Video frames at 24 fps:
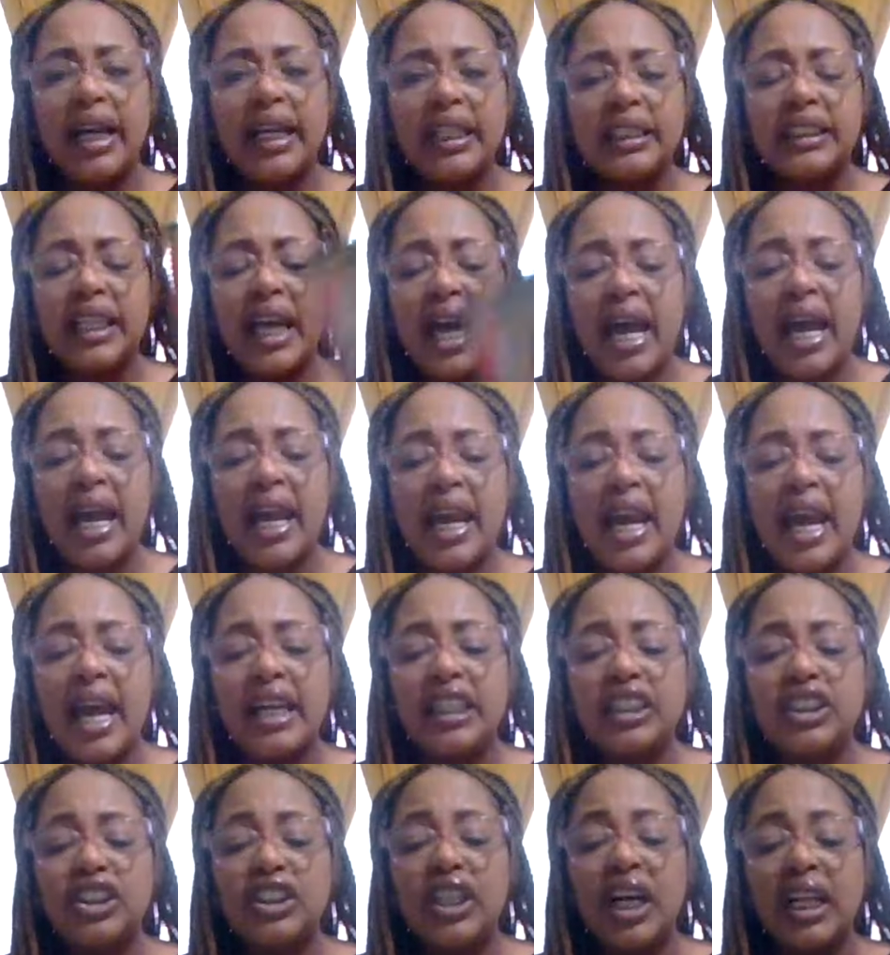it's a
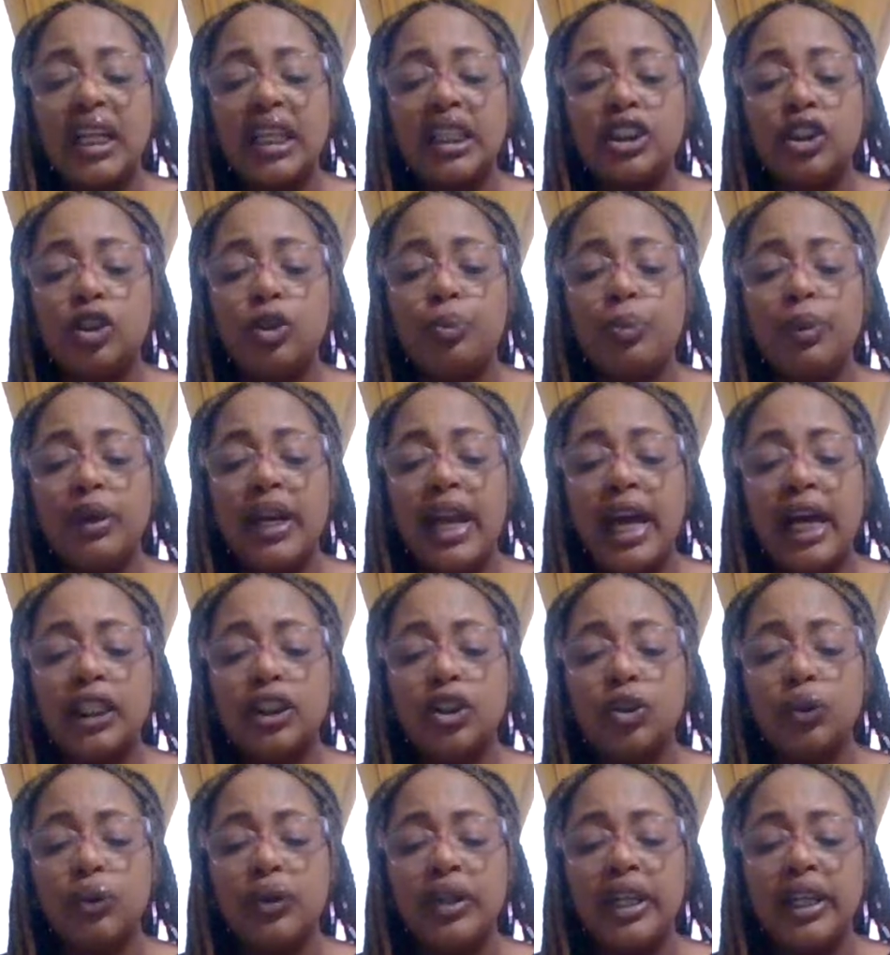angelic,
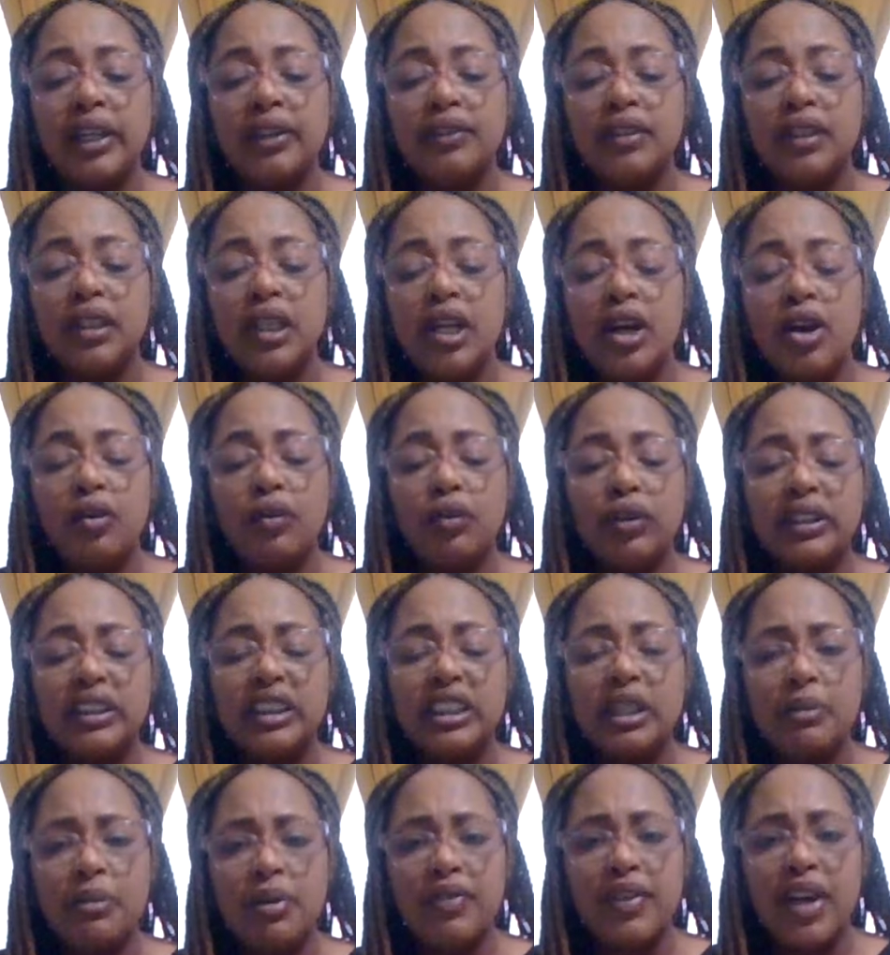supernatural gift. For
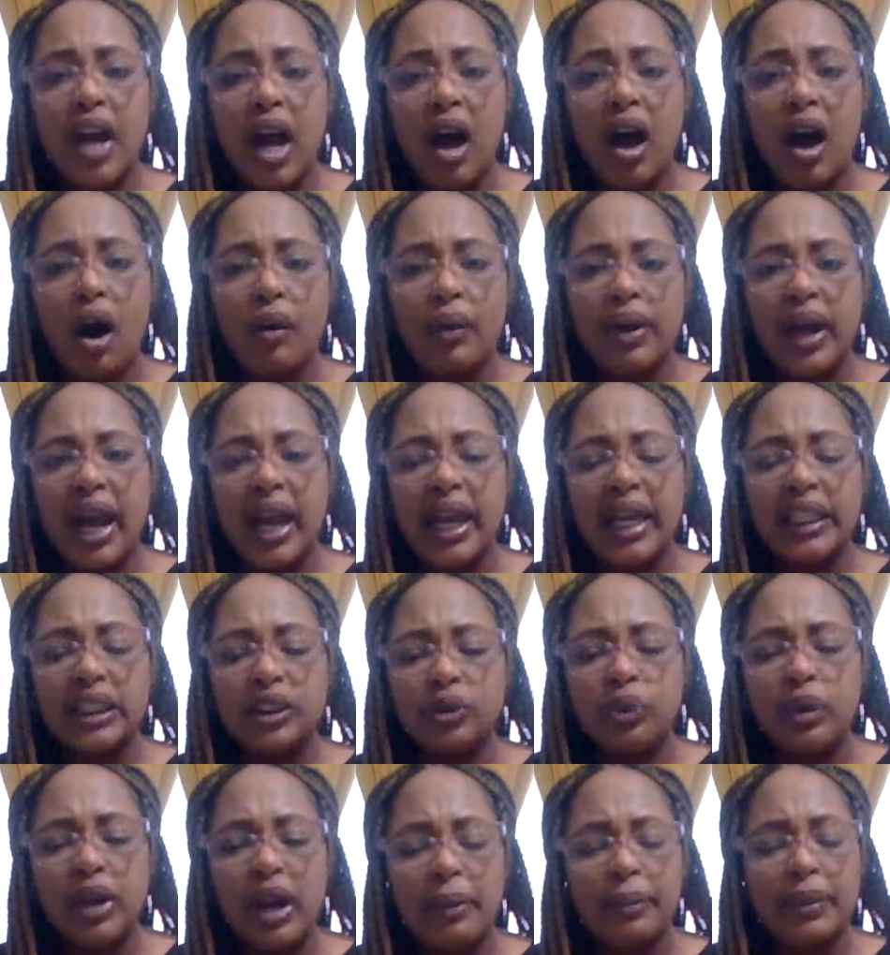some of y'all, okay, is
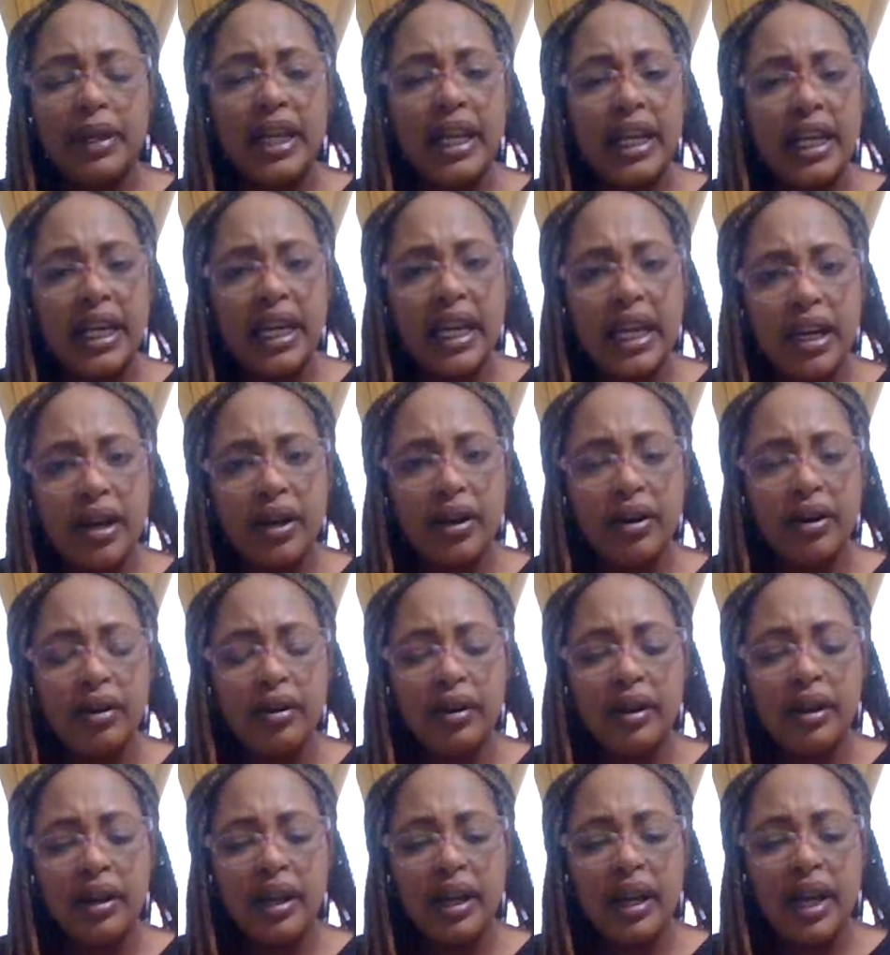what I'm getting here.
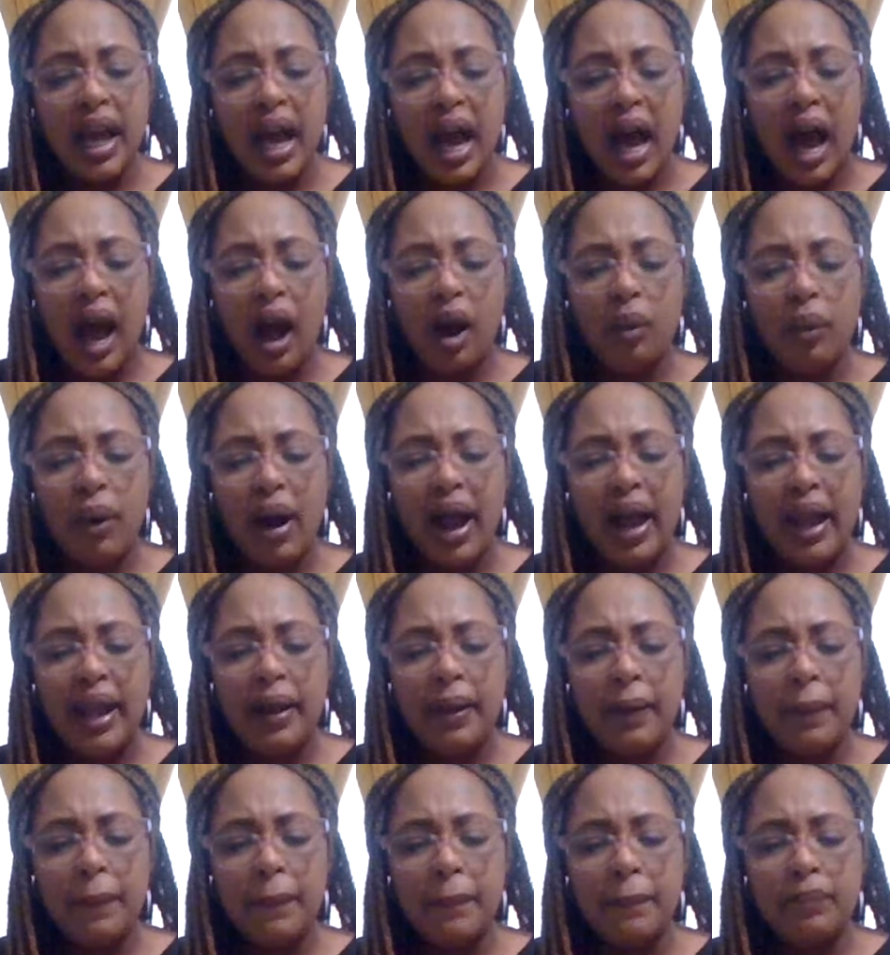All
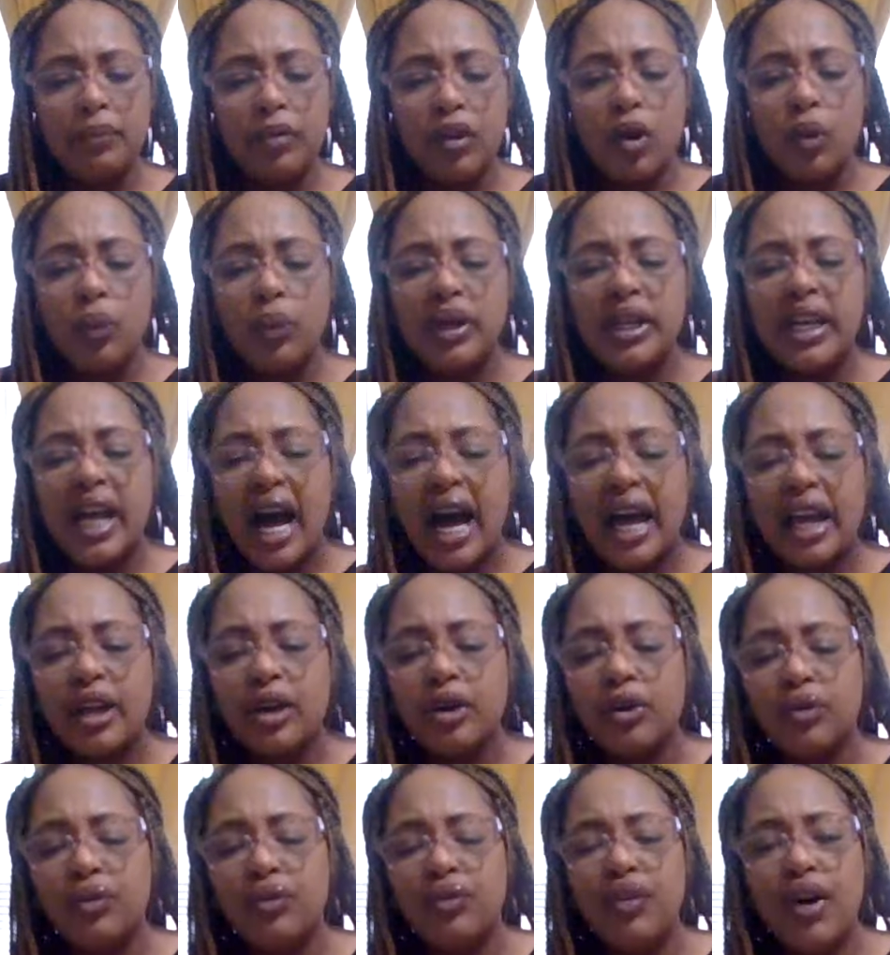right, we got here
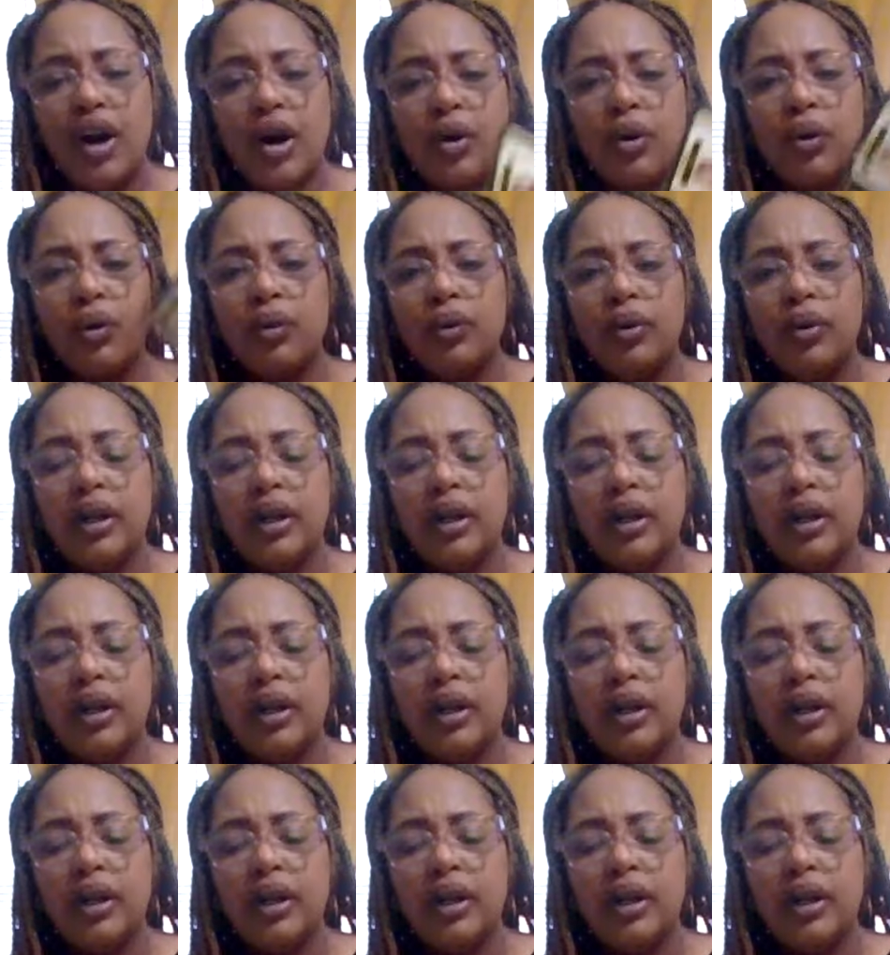foe.